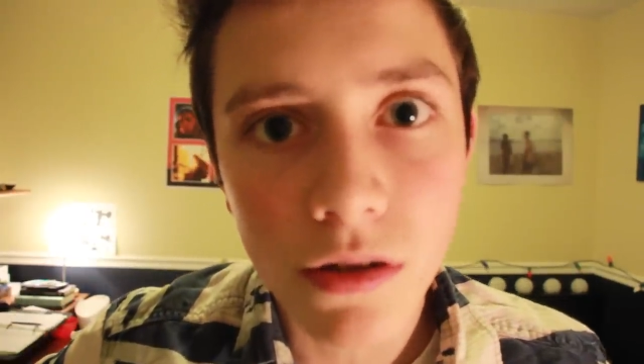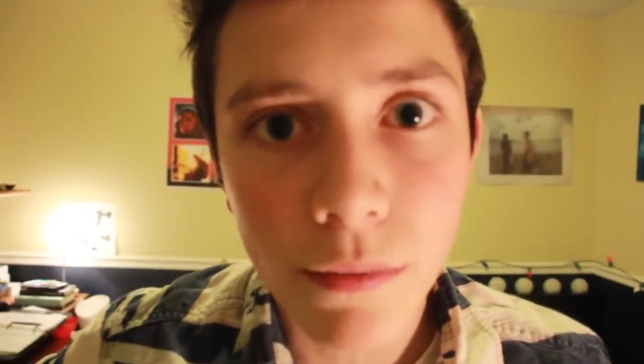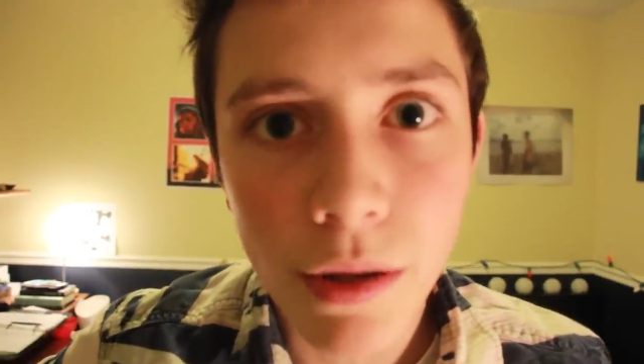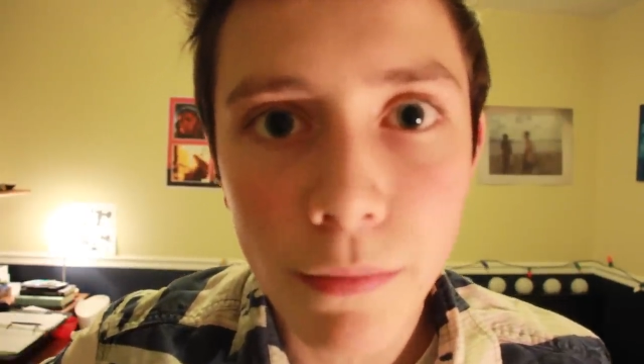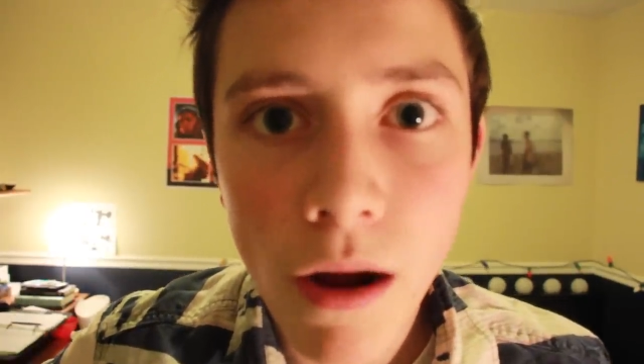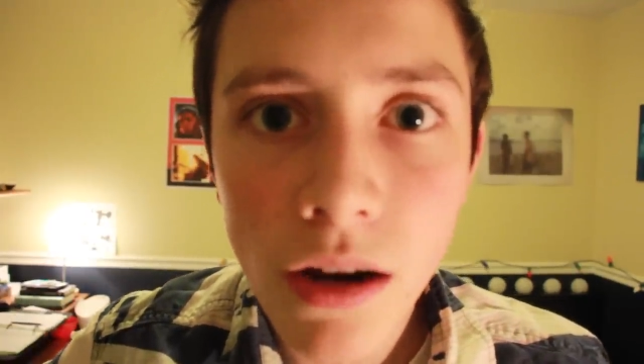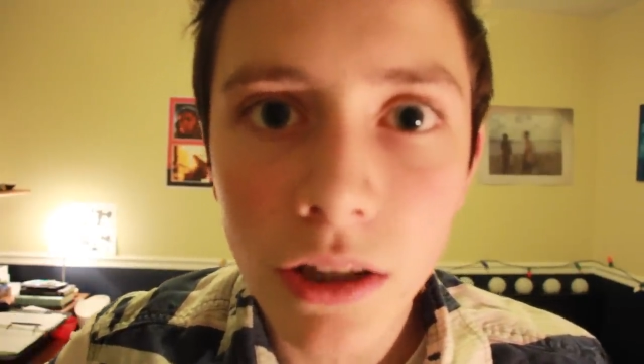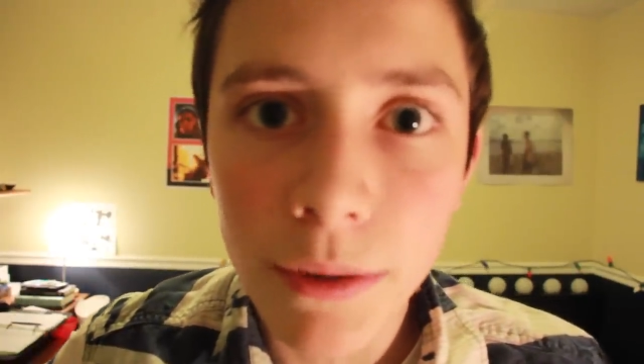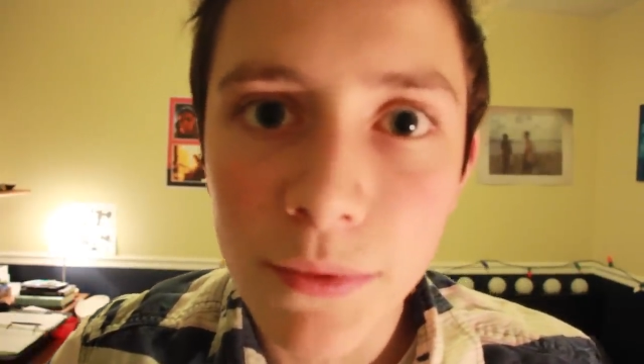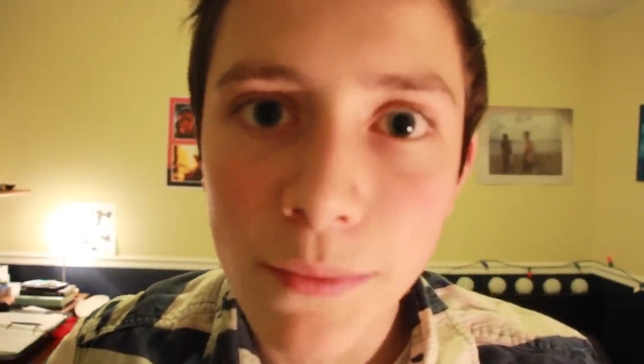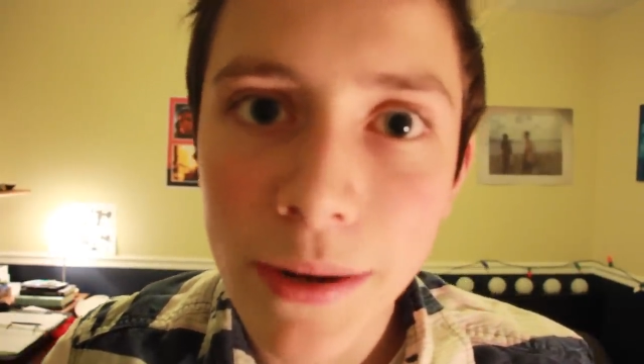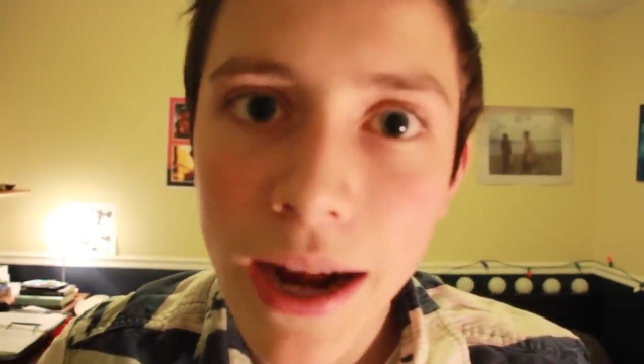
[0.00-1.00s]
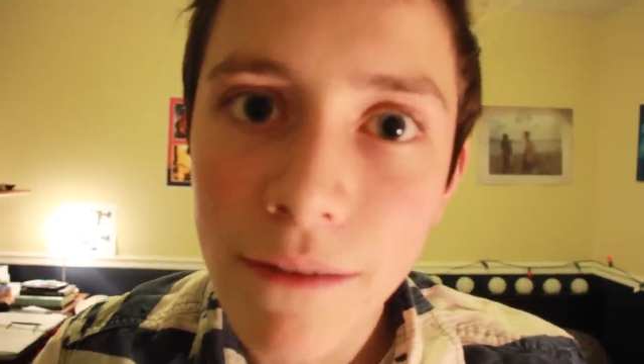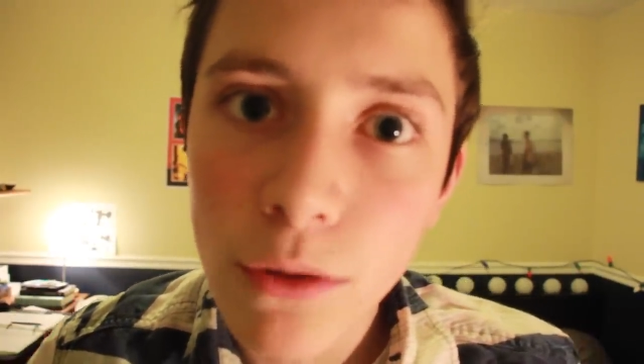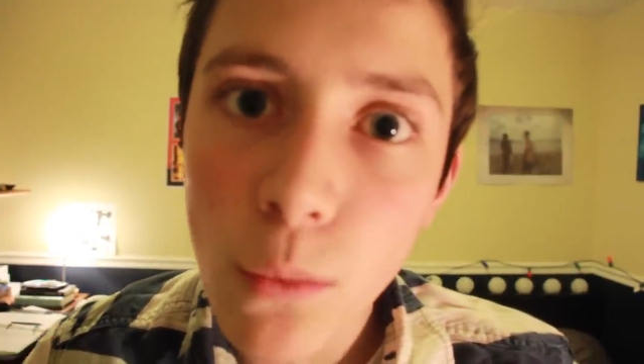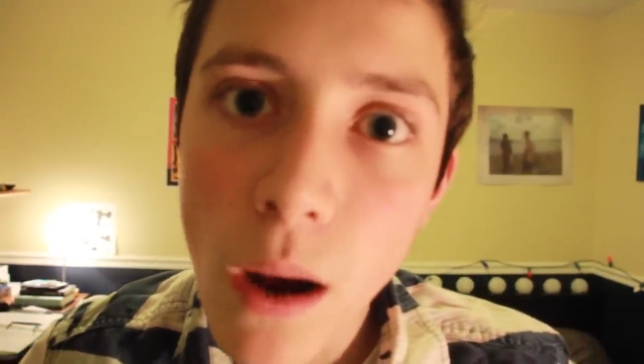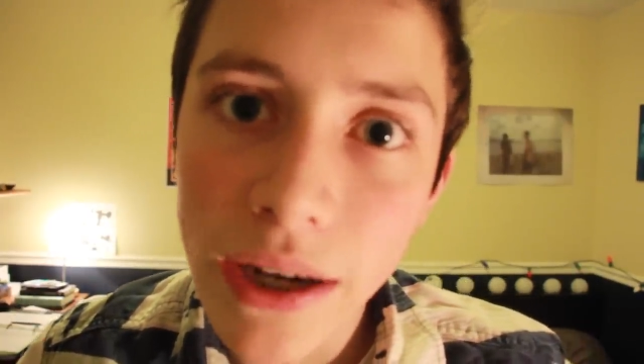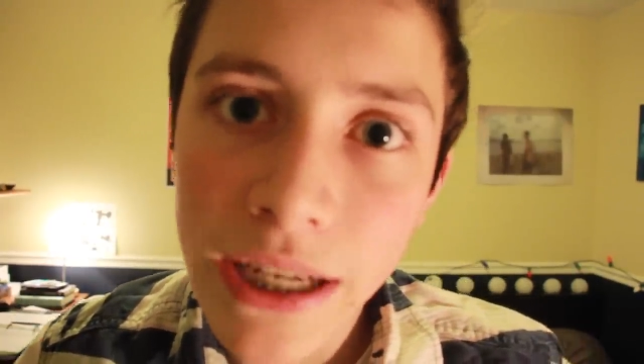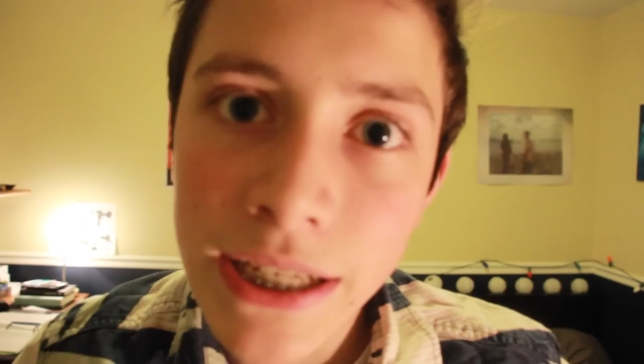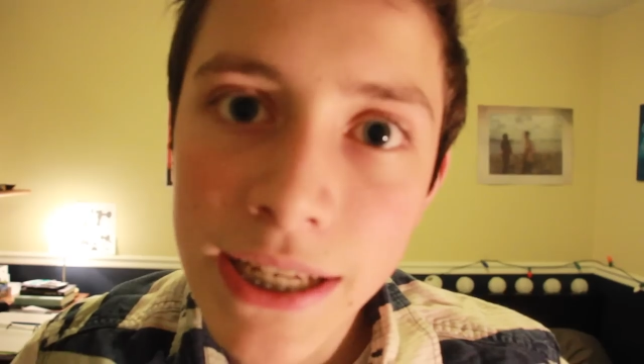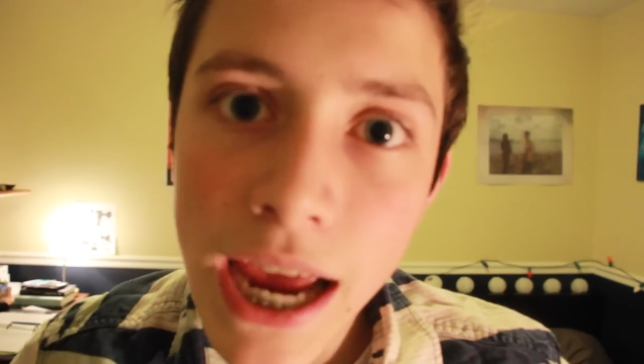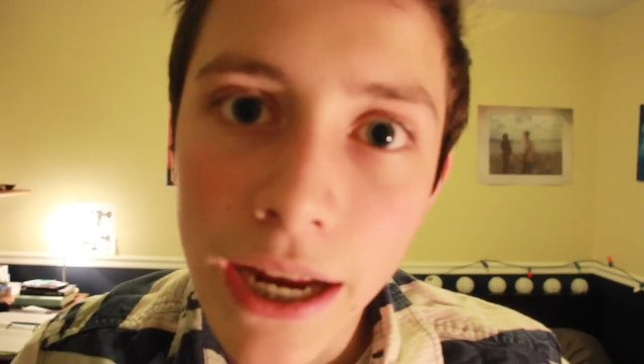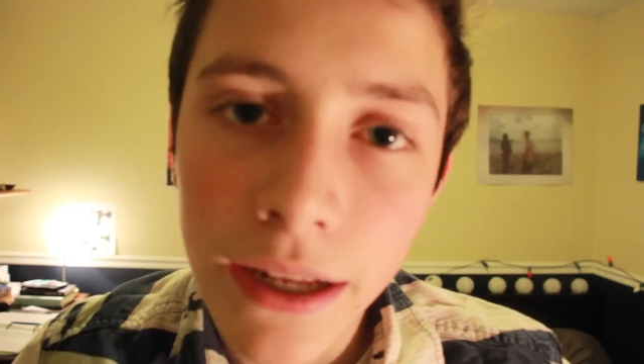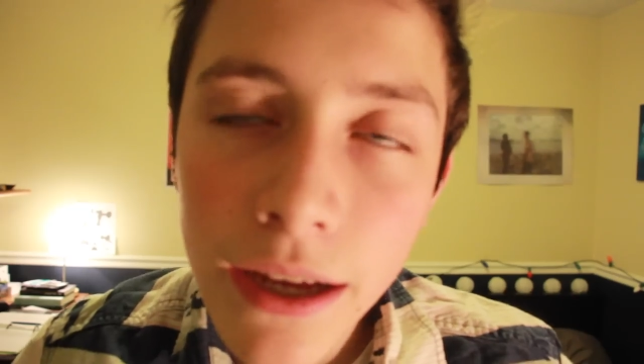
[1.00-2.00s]
the zombie apocalypse we might have the walking
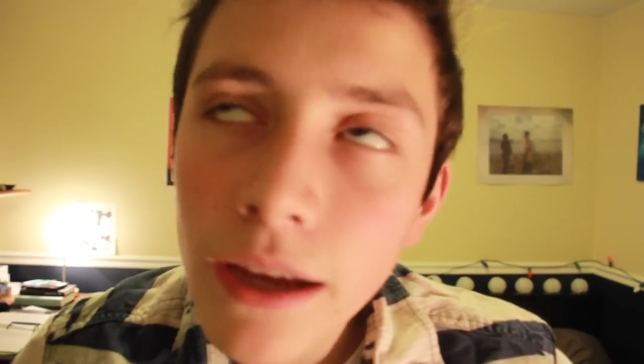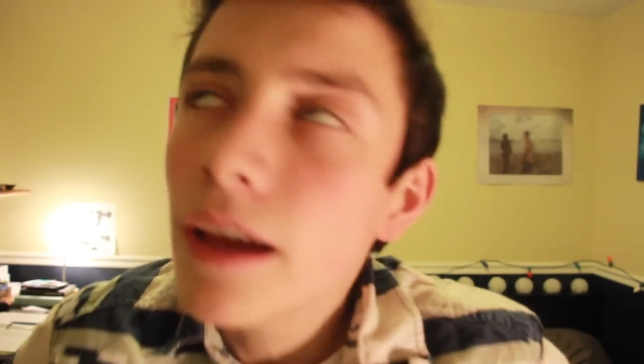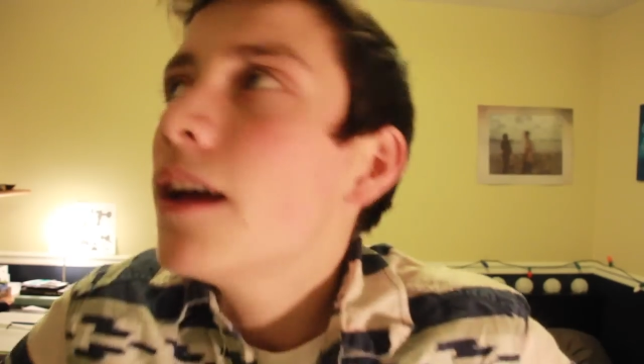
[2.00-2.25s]
dead